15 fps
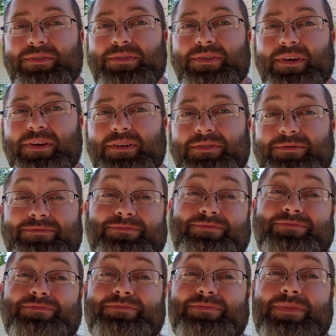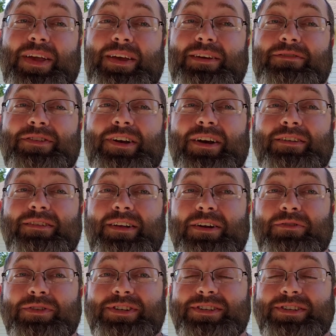So hey, if you guys like what you